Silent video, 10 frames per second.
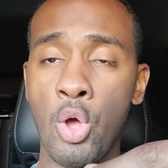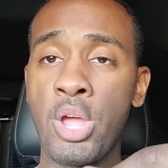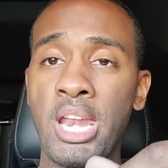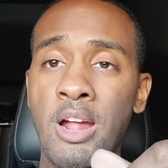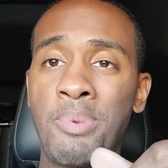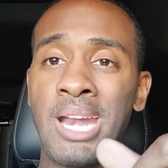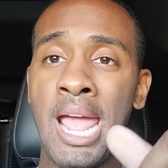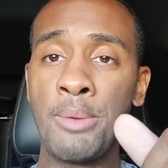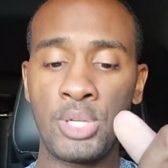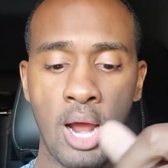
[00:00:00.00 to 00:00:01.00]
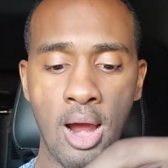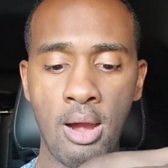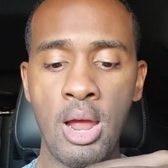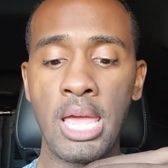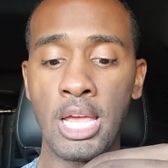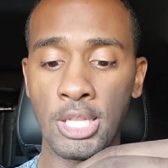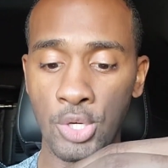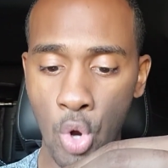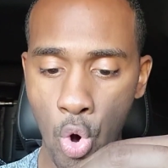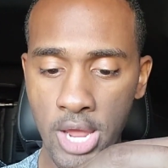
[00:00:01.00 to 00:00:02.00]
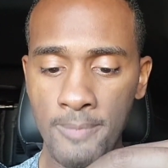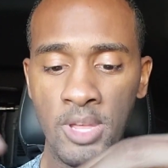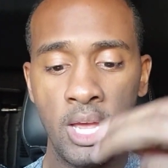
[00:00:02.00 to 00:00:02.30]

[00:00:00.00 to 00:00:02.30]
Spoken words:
located up in Hampshire, Illinois.